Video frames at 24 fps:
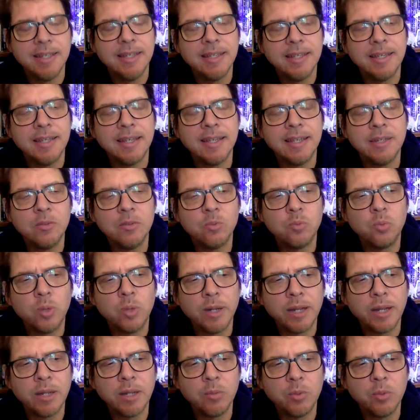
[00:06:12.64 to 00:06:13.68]
And
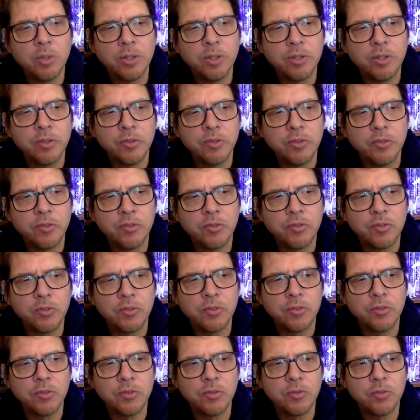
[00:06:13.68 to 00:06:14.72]
when I was
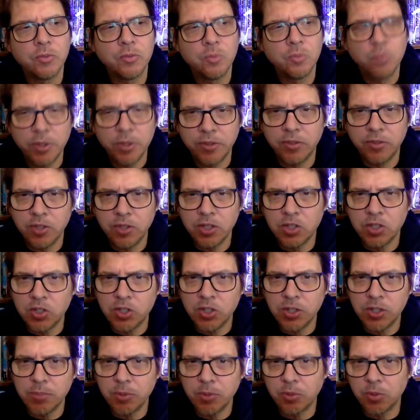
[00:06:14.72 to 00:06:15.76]
with
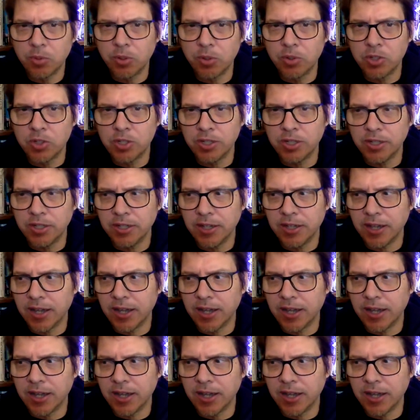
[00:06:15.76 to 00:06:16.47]
Nishijima Roshi,